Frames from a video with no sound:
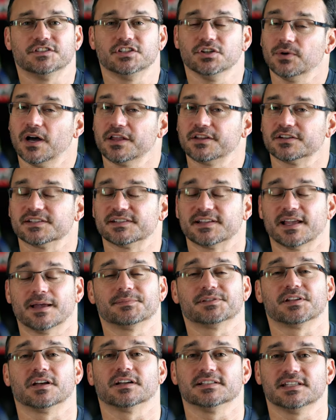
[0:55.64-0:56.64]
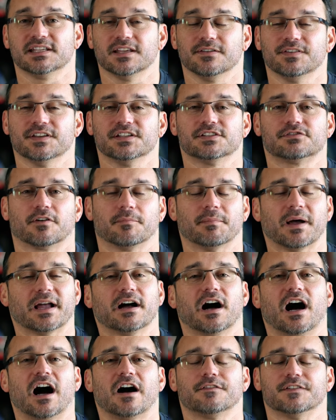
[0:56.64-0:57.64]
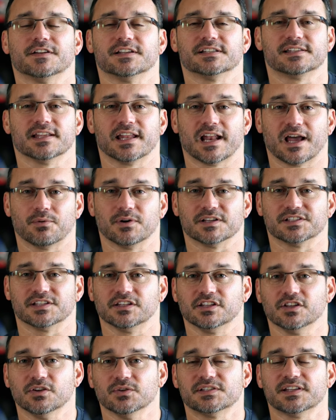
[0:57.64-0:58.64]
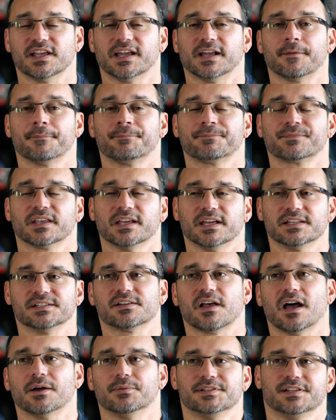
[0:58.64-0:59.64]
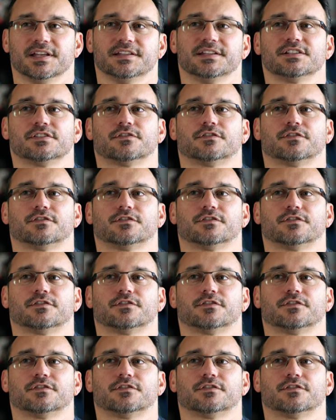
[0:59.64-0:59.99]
two other Samsung TVs from my office that I wasn't using. And so I was in this